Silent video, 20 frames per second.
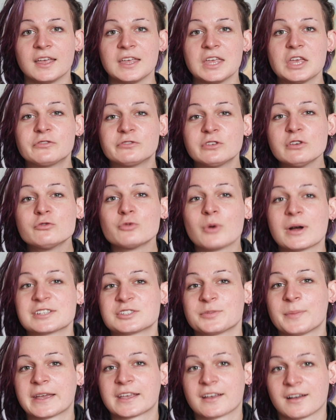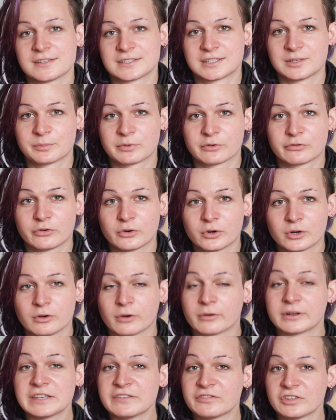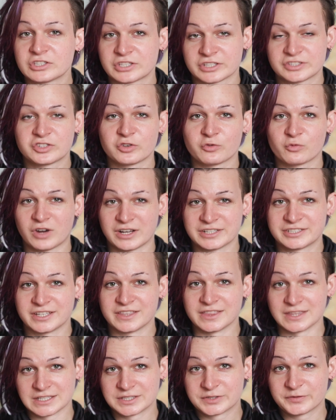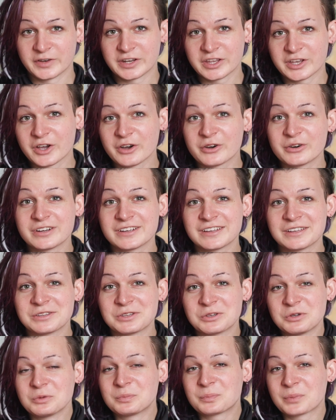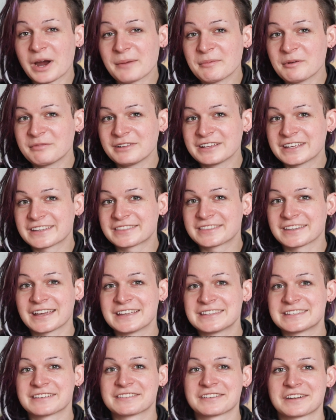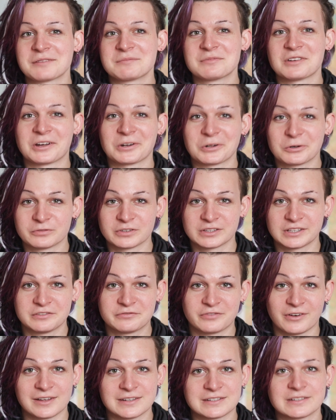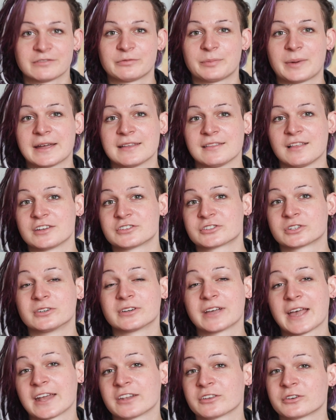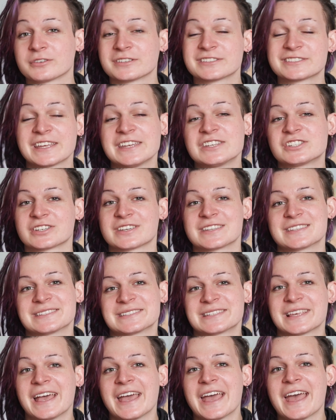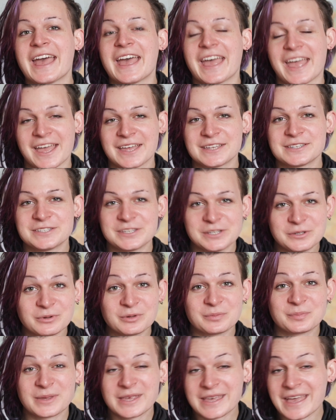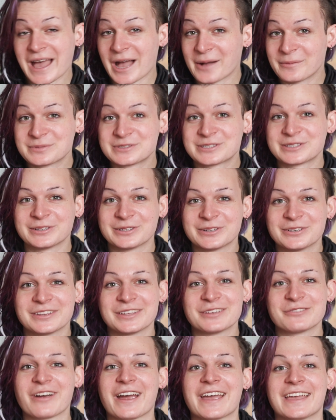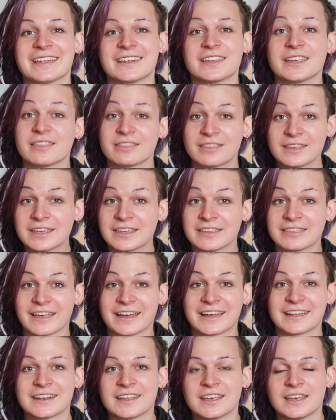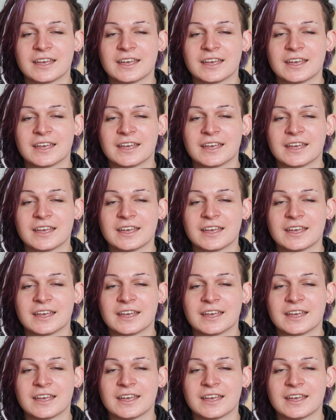If you've watched my content before, or even just in watching this video, you'd probably get the idea that I'm not overly fond of biological categorizations, and you would be absolutely right in thinking that.